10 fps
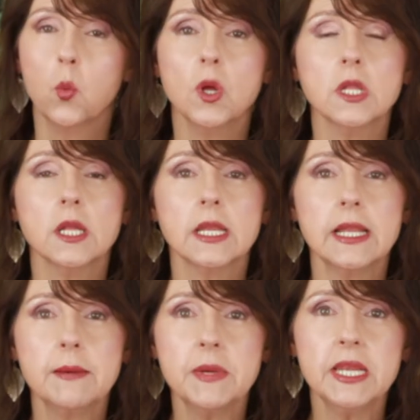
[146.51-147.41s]
will
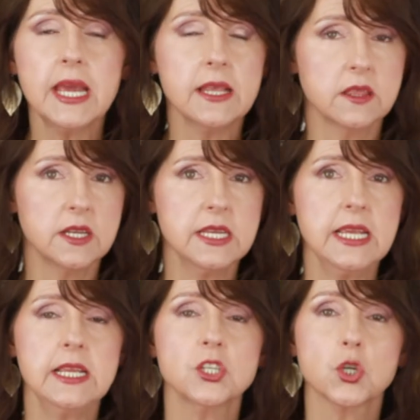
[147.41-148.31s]
eliminate the
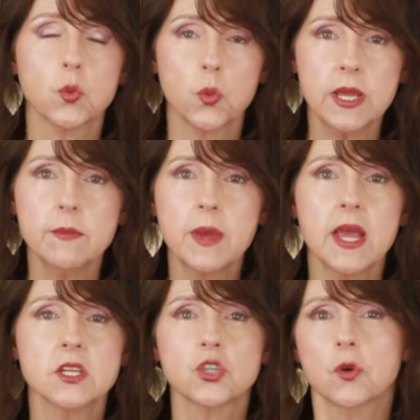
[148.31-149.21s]
need to
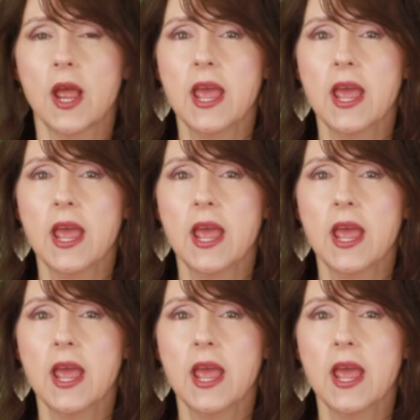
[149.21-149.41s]
remeasure